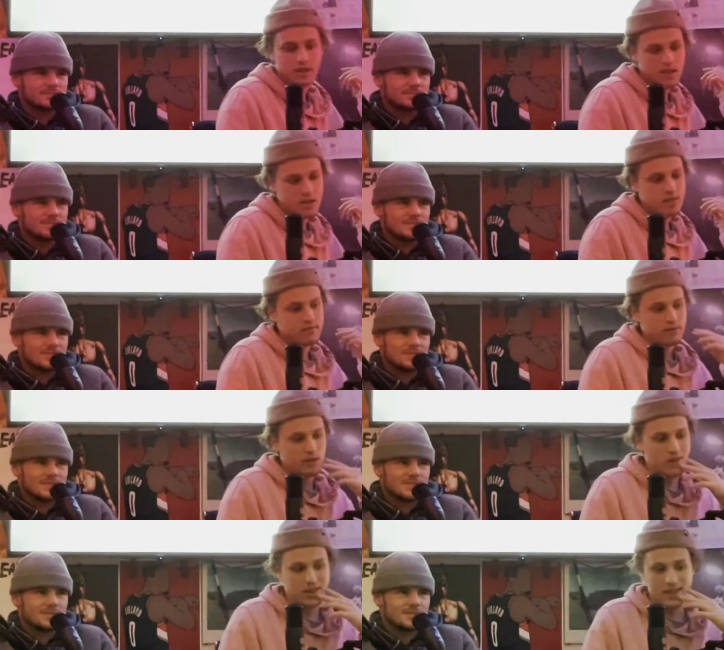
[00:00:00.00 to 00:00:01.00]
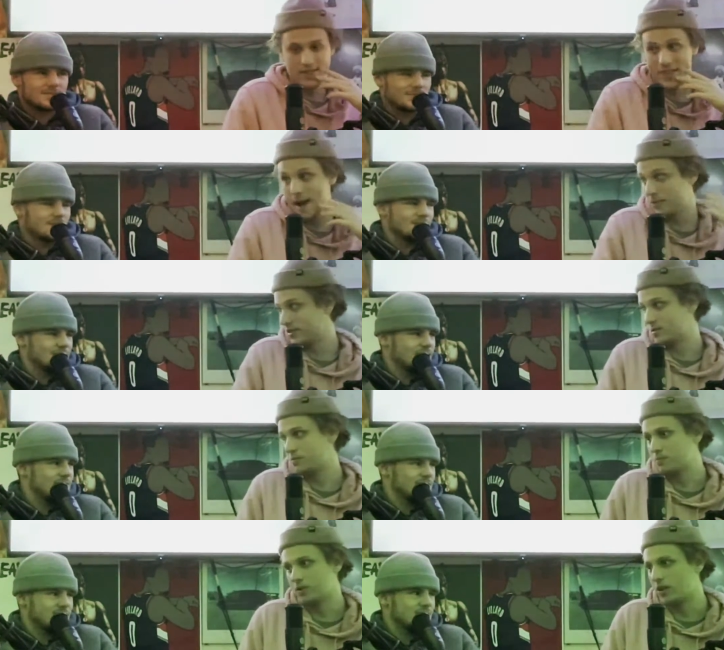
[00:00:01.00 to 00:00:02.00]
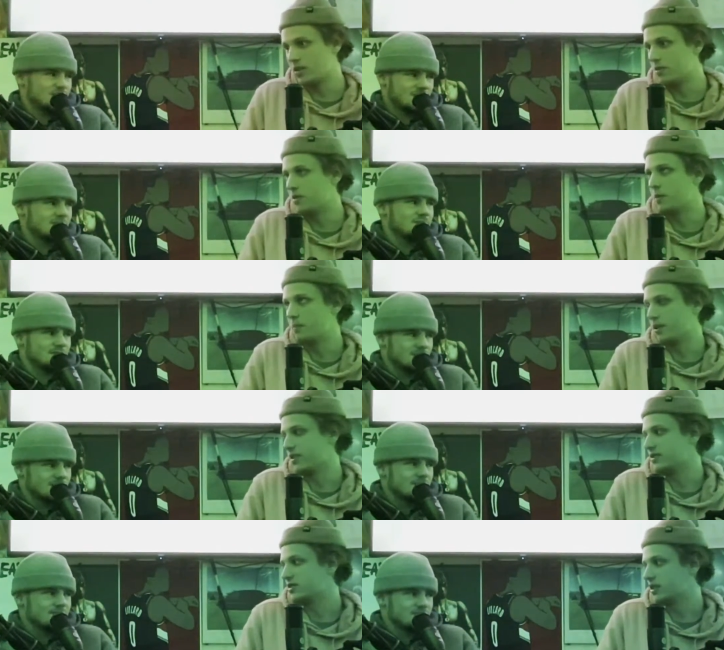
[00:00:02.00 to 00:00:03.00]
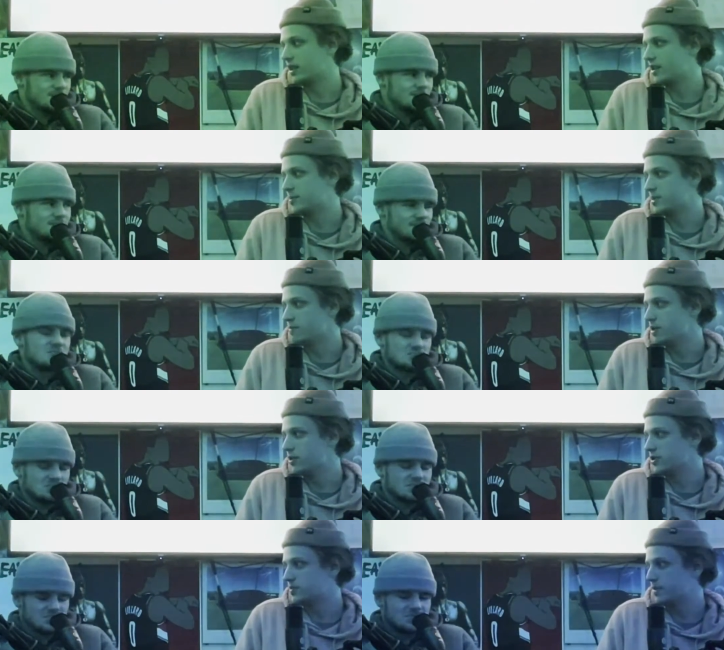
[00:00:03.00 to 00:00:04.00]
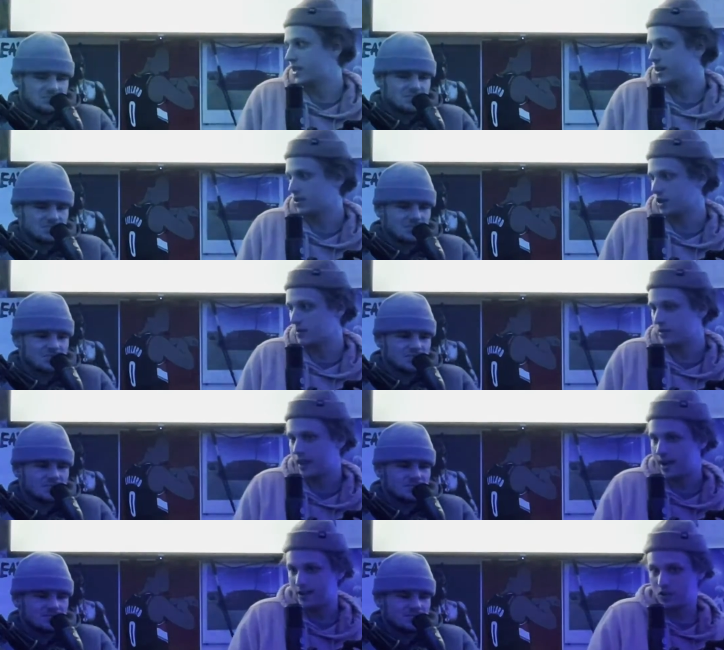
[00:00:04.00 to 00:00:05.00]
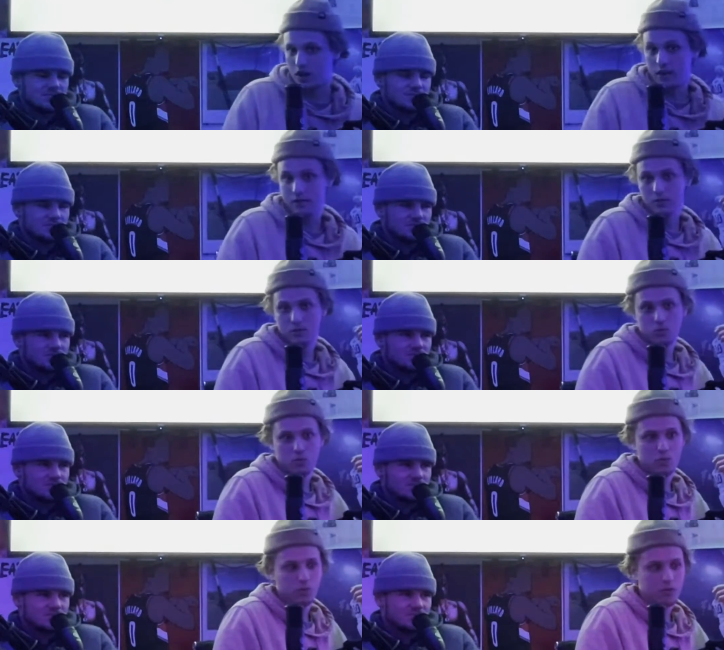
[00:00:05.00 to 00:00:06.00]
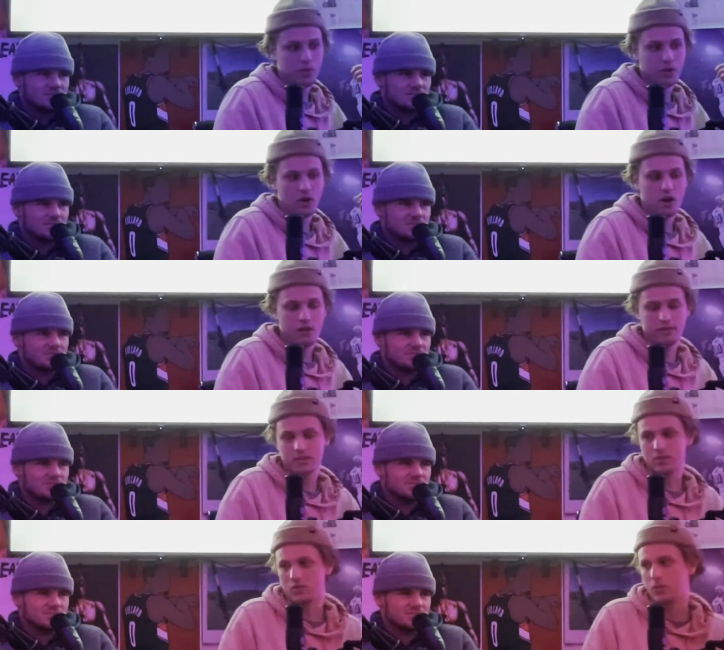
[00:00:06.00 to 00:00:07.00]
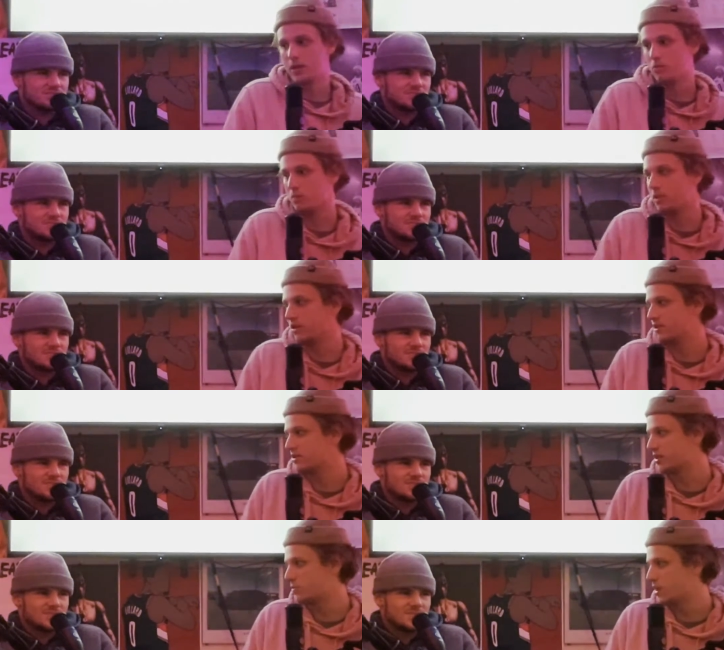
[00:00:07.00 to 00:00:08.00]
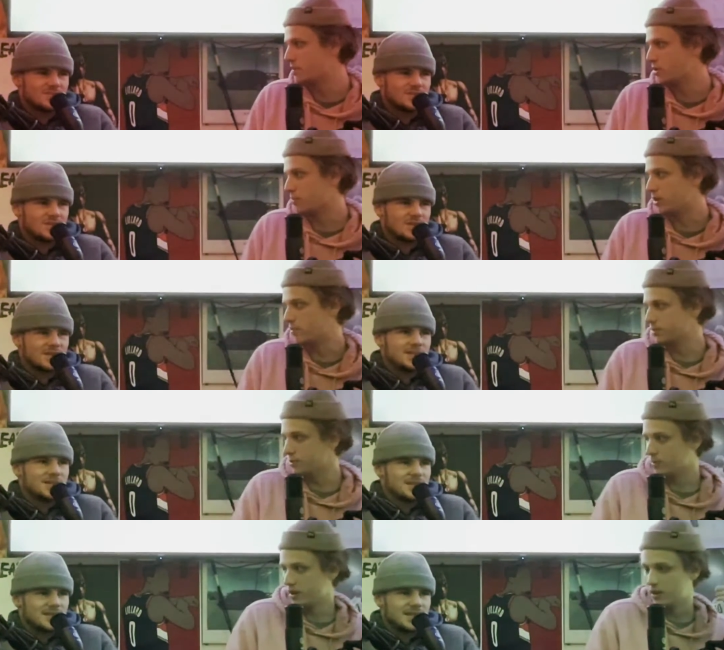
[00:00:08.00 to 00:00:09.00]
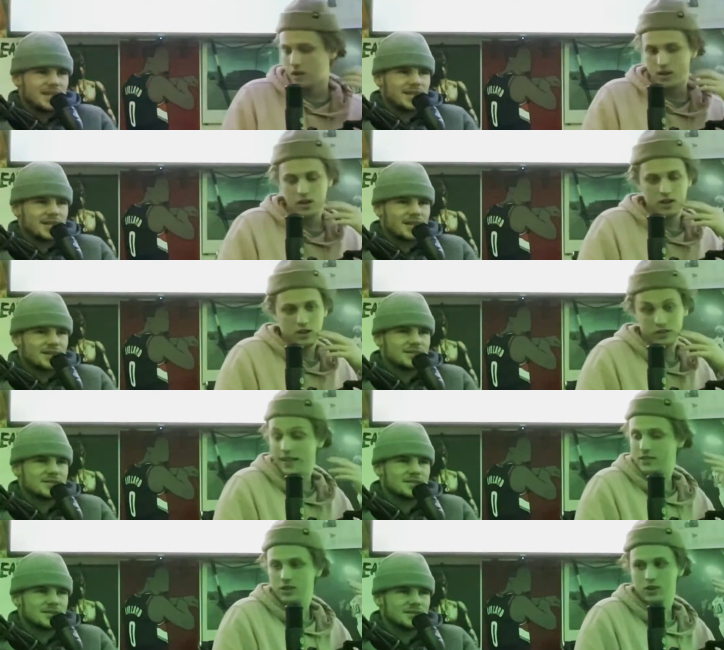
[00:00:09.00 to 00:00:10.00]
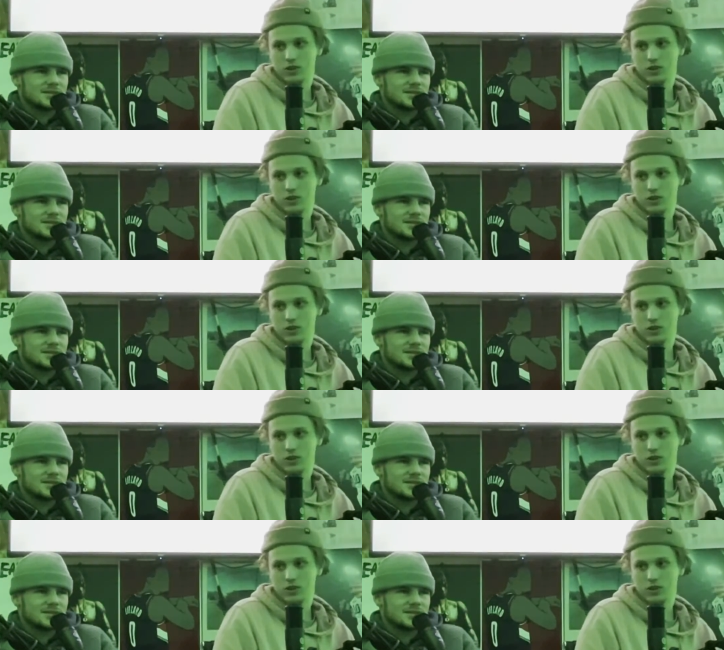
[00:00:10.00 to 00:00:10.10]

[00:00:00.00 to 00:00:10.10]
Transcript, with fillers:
Speaker 1: Like that was probably the part that stuck out to me the most. But then on top of that, you got the offense looked way more polished, like way more ball movement. Yeah. Less